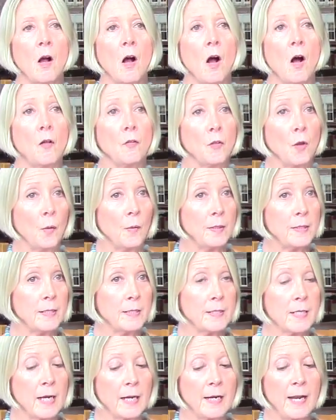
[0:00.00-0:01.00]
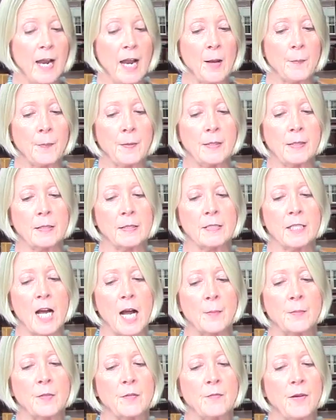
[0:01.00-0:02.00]
Although it did not happen in
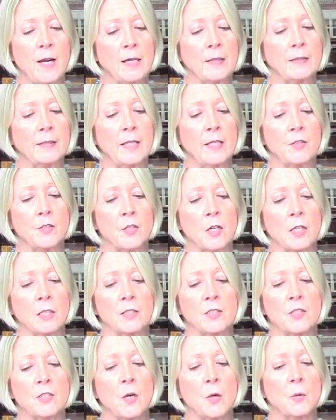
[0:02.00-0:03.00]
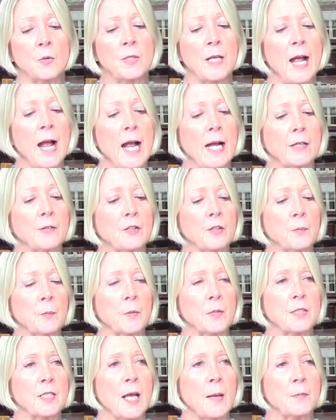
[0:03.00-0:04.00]
time to validate John Snow's accurate
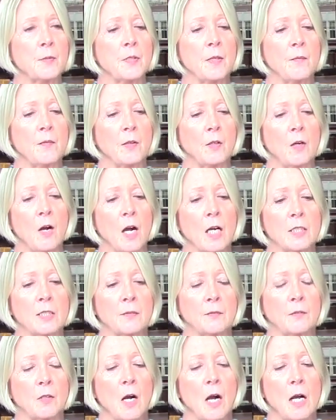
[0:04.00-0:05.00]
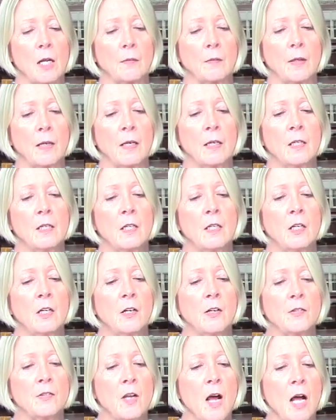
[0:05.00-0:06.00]
perception of the cause of cholera,
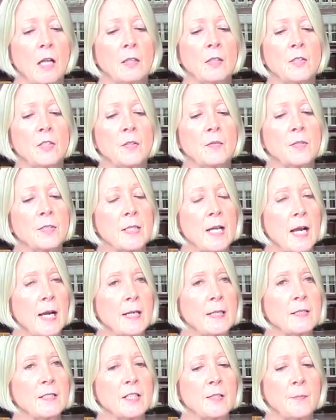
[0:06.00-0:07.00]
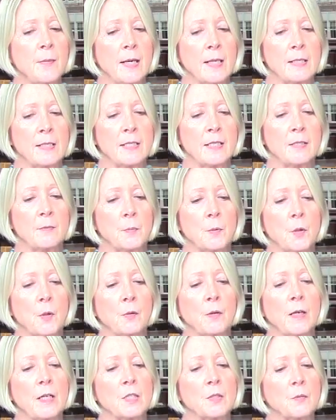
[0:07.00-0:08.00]
knowledge of science and medicine
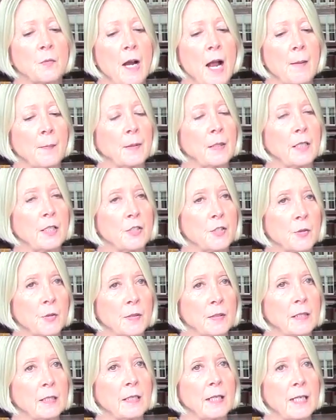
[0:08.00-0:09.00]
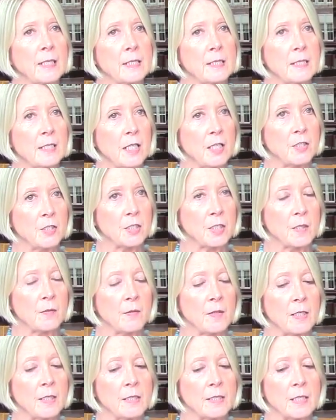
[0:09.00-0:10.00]
progressed rapidly during the late stages of
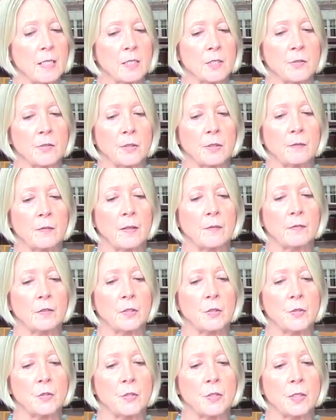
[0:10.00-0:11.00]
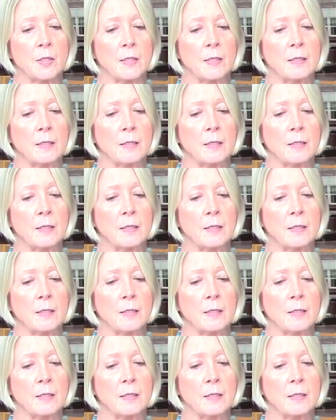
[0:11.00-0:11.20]
the Industrial Revolution.